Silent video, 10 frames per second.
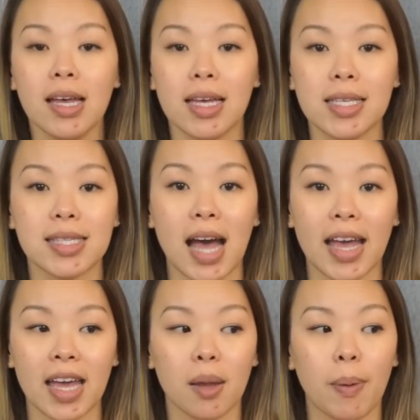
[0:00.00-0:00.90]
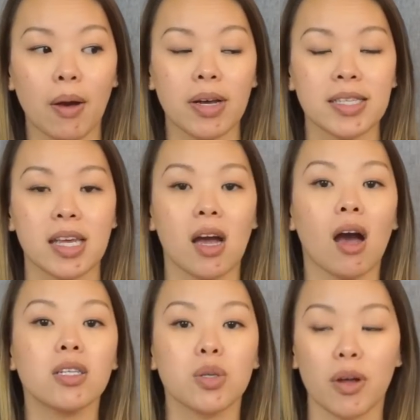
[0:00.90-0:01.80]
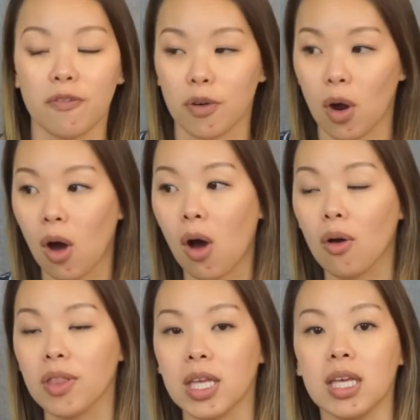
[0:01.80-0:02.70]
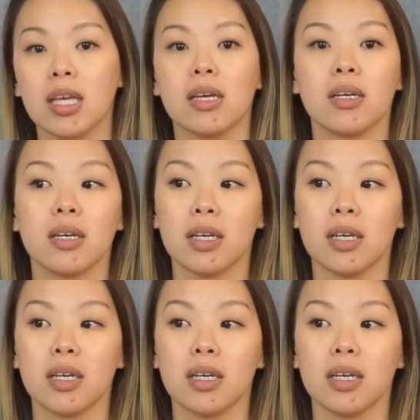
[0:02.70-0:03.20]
is that Annabelle is a conduit for all the